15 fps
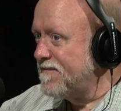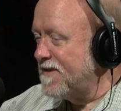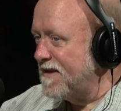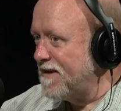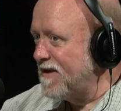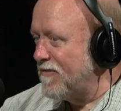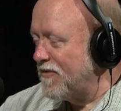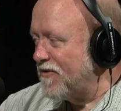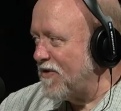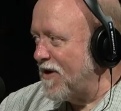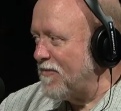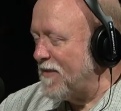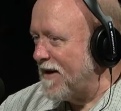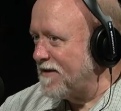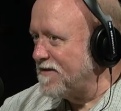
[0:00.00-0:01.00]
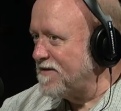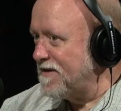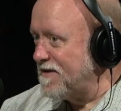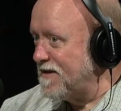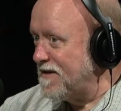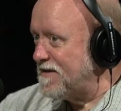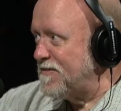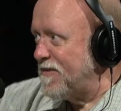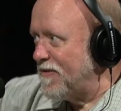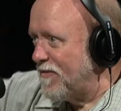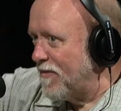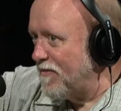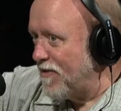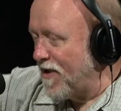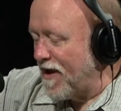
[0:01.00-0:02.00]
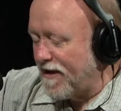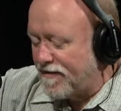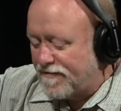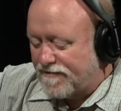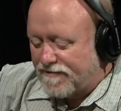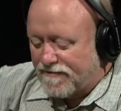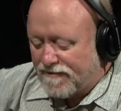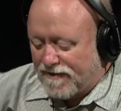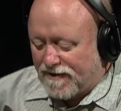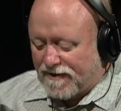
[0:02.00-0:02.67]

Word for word: And again, we're talking about it. He seems to be replying to